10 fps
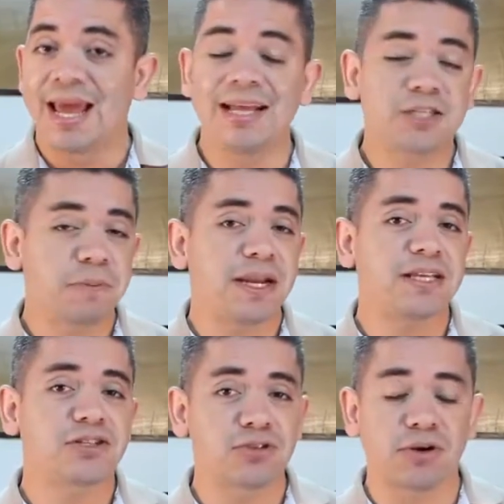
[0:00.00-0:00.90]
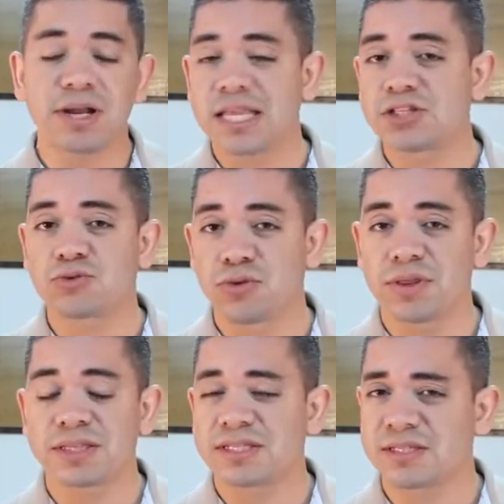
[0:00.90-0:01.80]
it's been historically
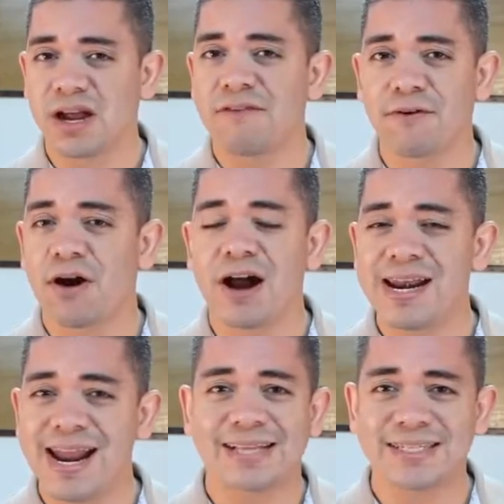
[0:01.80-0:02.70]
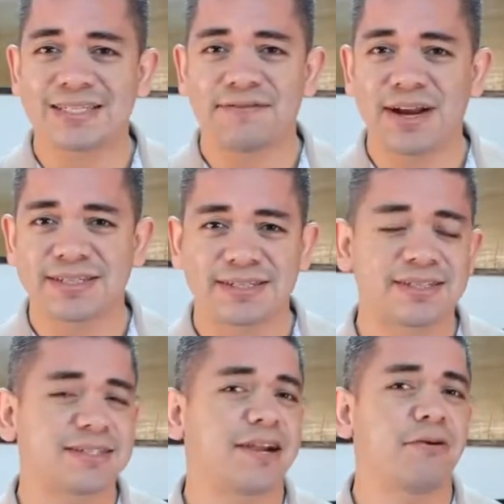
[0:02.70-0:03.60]
true that the software on Nexus devices
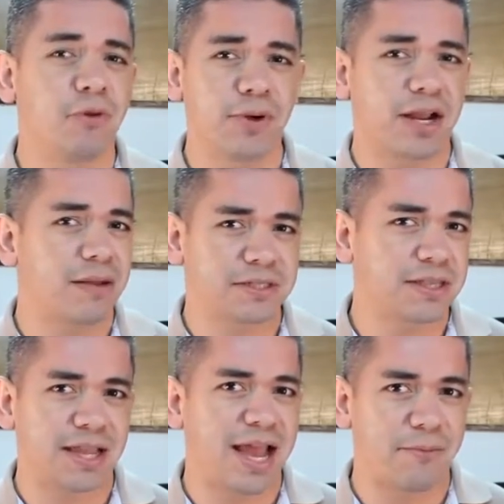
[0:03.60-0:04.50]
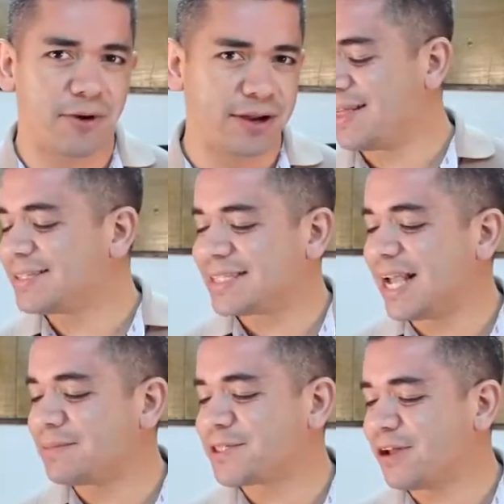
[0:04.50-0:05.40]
is terrible when it comes to the camera. Then
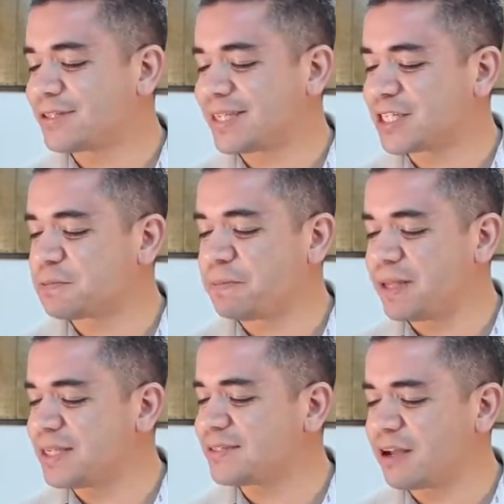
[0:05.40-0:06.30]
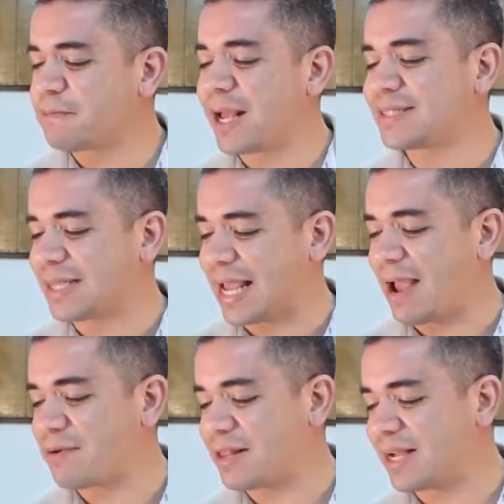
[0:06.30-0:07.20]
Sam Salt says, please look past the
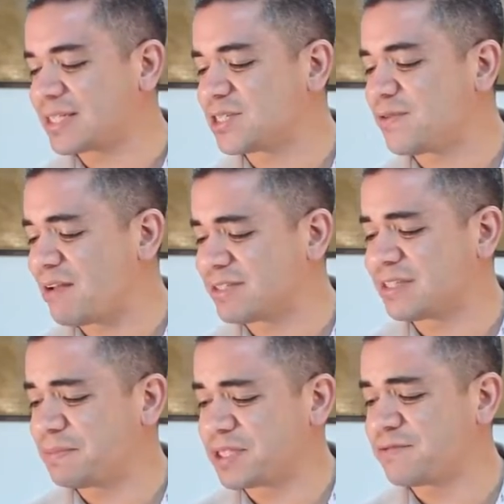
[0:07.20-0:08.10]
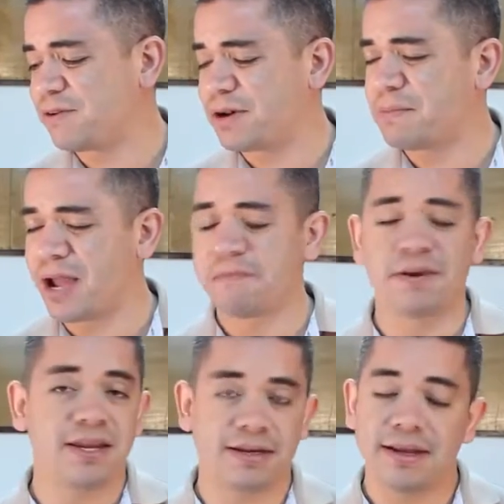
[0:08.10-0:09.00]
camera, the Nexus 5 is the best phone in my
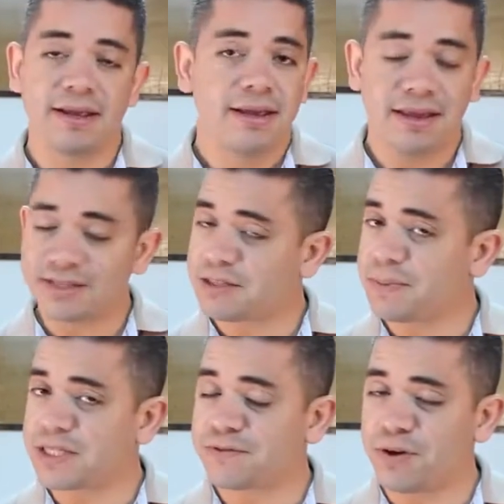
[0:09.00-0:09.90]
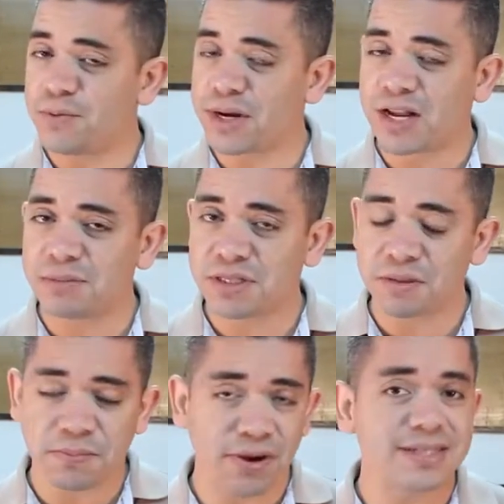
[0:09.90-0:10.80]
opinion. It is the best phone when it comes to
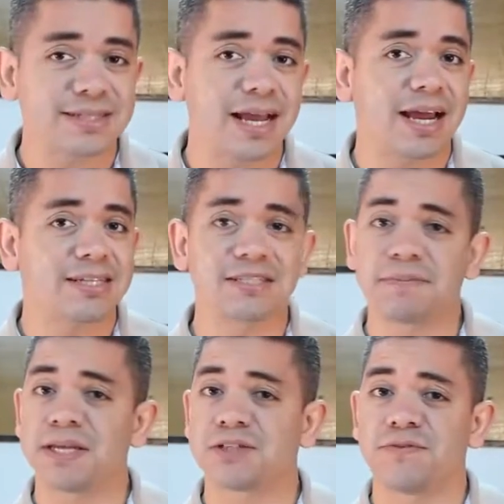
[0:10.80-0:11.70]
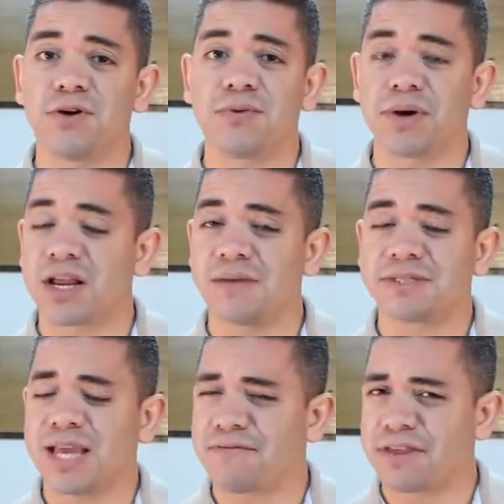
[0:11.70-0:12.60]
the price tag, it is the best phone when it
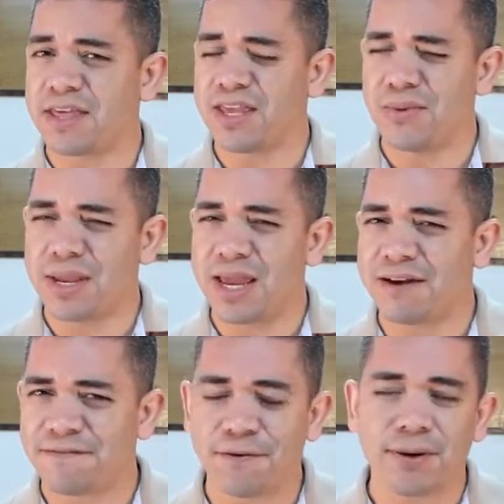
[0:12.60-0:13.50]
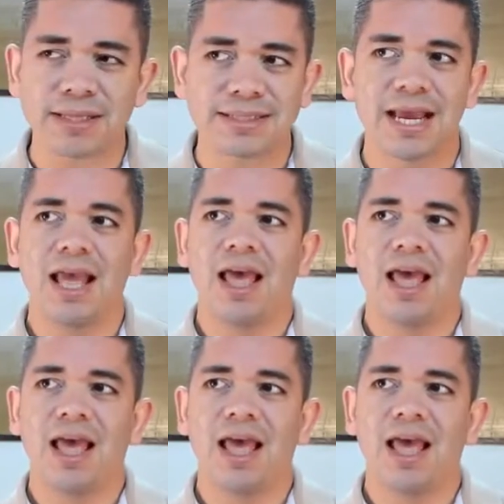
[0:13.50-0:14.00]
comes to everything you get for it,